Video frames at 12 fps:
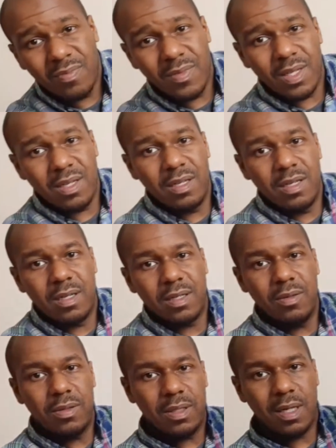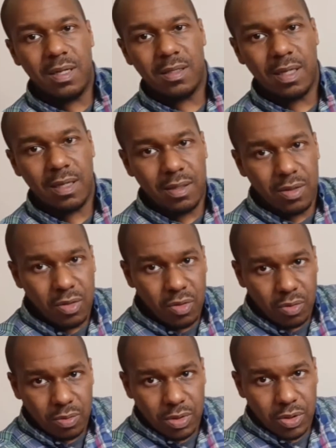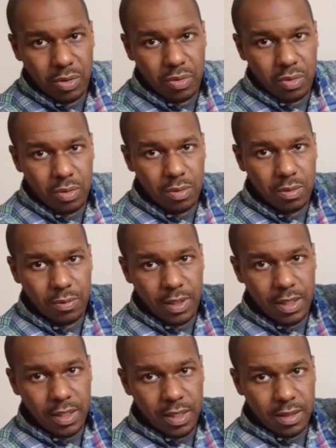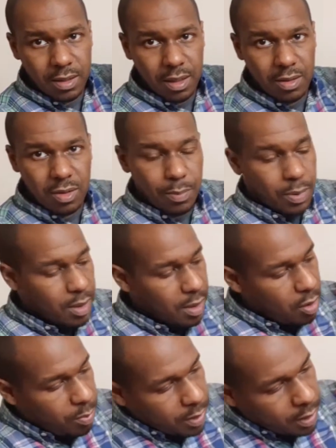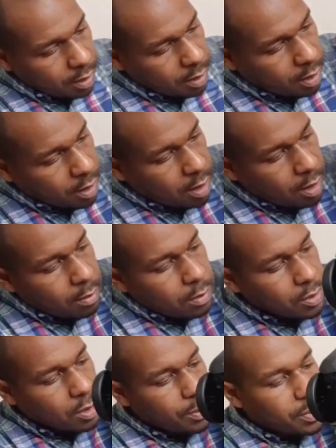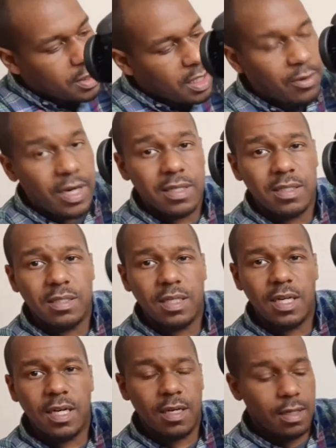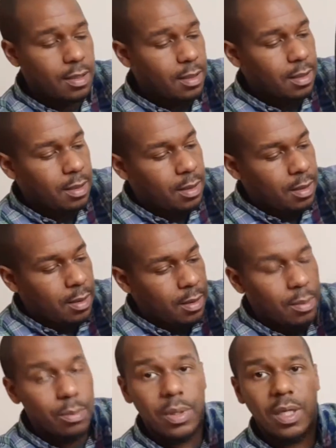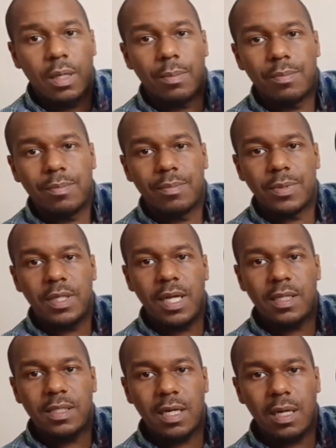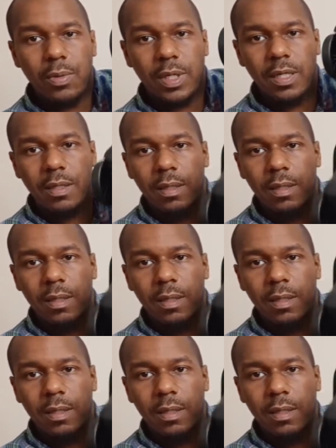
Can you see that? It's like a little circle right there. See that little part opening? Just gonna put that right inside. Bam. See that? See how that went in?